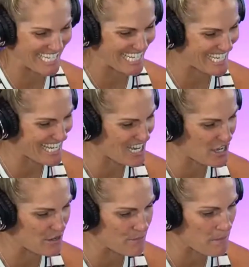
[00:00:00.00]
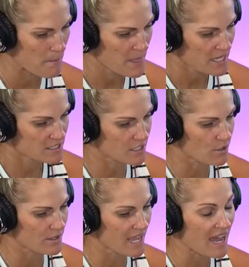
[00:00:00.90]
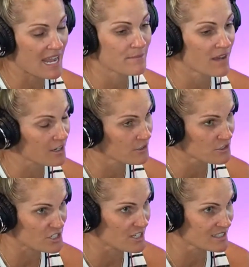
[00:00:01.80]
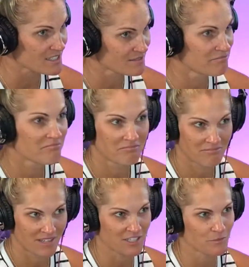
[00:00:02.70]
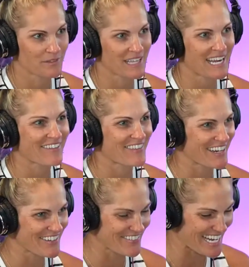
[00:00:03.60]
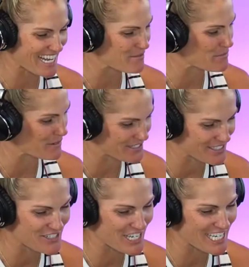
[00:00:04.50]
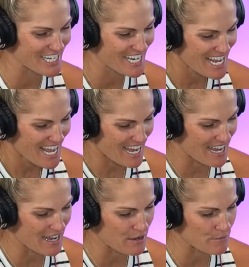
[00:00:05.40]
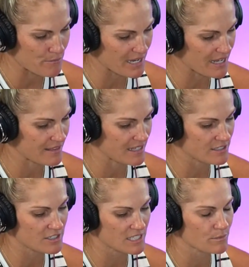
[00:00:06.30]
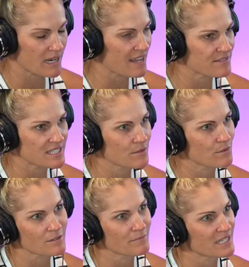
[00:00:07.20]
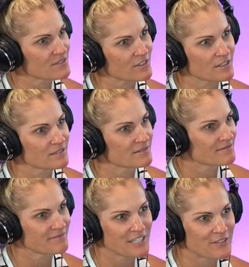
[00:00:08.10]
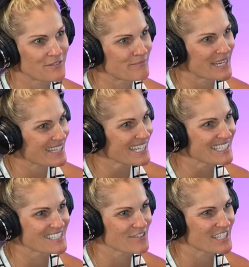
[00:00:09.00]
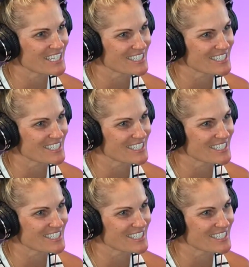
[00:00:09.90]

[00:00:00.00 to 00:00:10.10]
it. So yeah, I am not a nutritionist. I'll just put that out there, right? I'm a personal trainer. But these are just what I've seen work best for, my clients over the years.